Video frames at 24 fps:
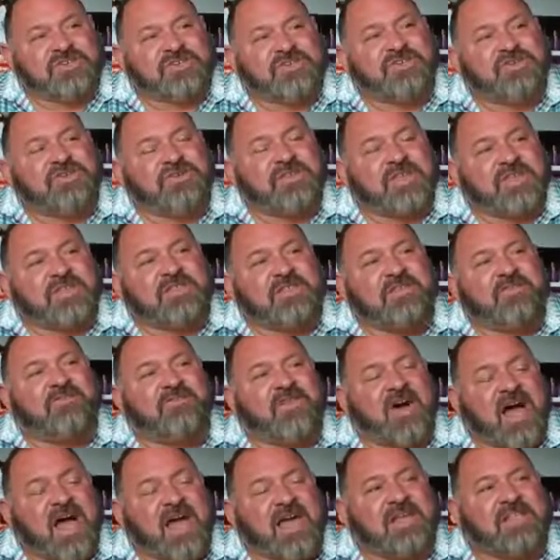So you need to
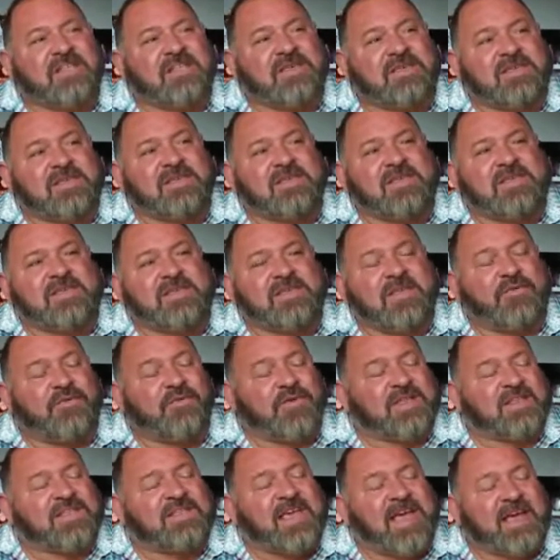find
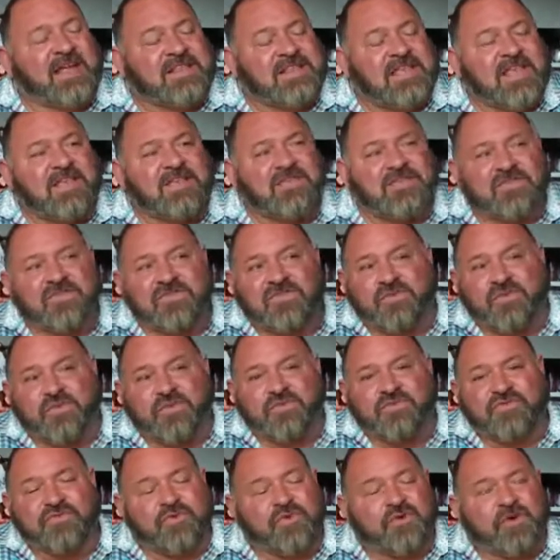different techniques and
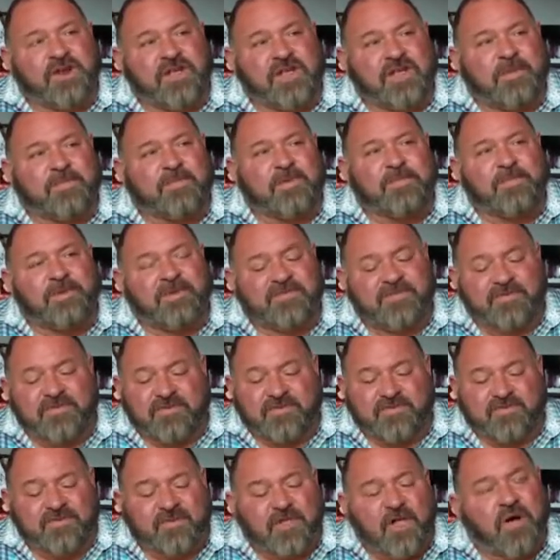tools in order to keep your
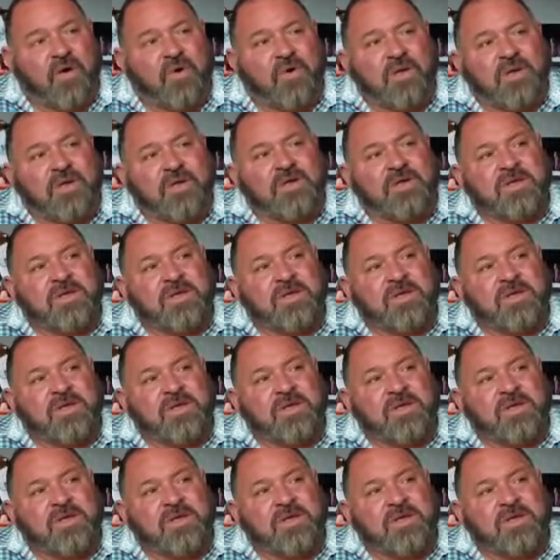business afloat.